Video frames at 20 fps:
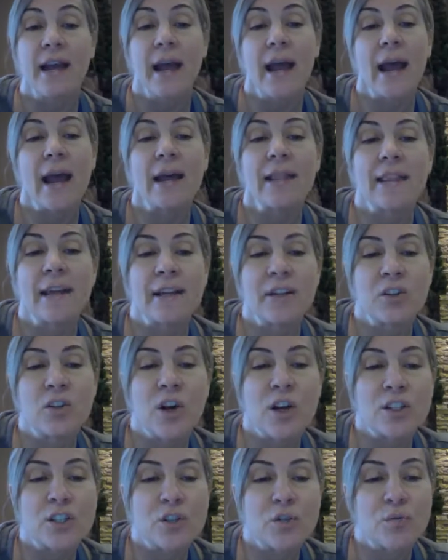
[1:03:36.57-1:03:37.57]
And then you'll
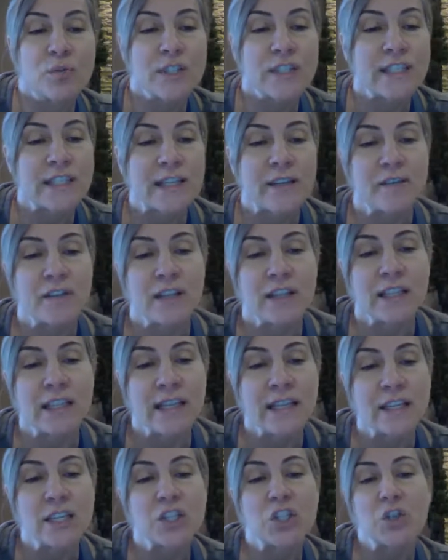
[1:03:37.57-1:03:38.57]
also receive a
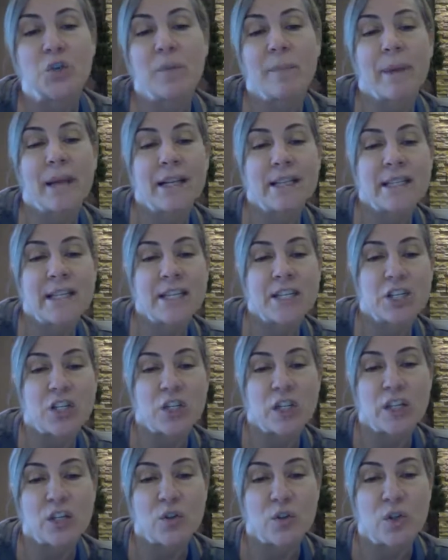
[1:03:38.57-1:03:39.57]
link to a meditation
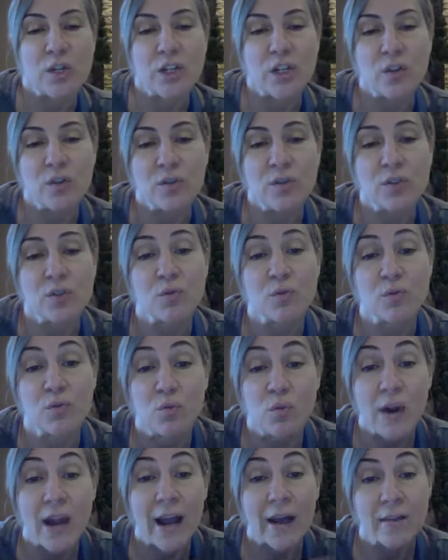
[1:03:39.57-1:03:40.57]
that you can use
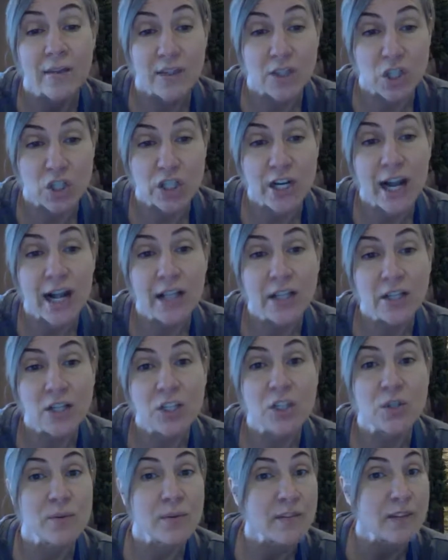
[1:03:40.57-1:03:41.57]
throughout this challenge.
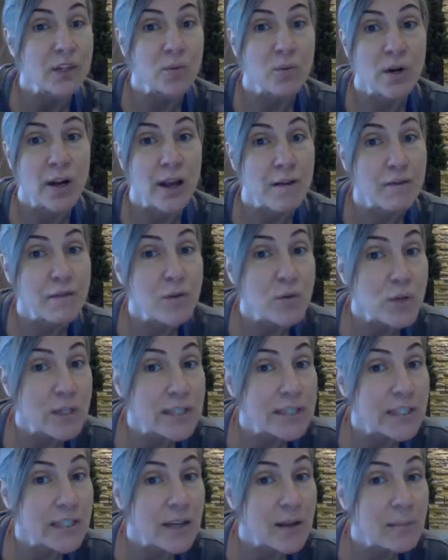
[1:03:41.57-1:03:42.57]
So even though we're not
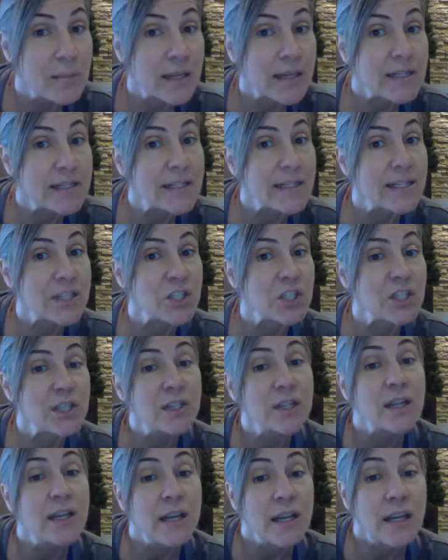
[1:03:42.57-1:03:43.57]
focusing on
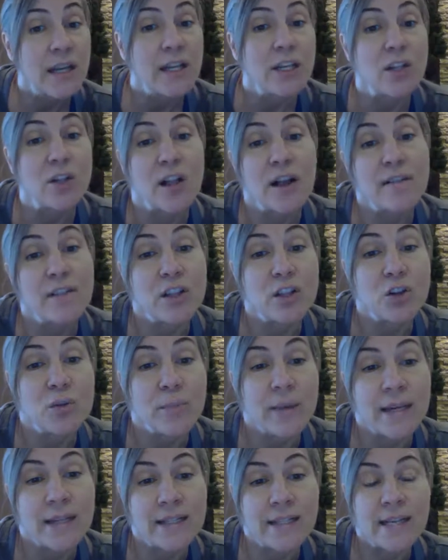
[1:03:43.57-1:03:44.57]
meditation, you'll have a little
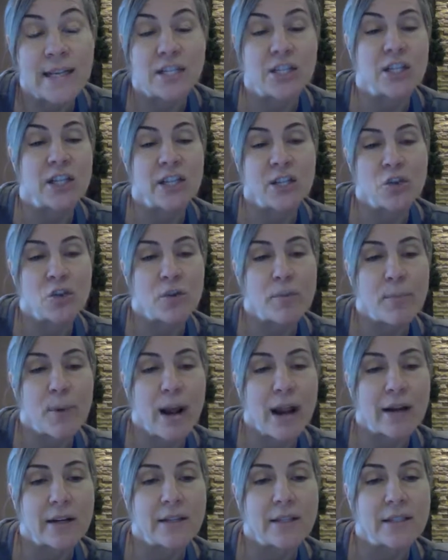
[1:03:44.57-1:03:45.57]
meditation that you can
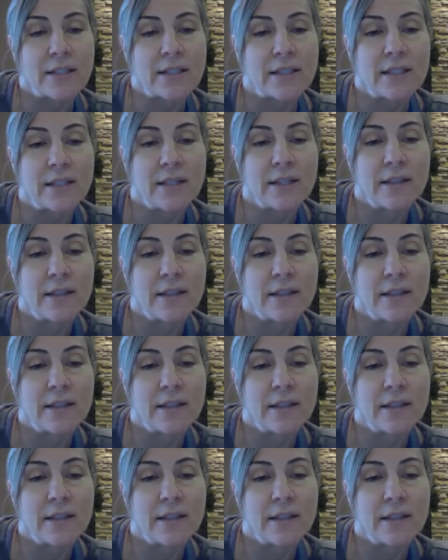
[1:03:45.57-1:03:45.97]
practice.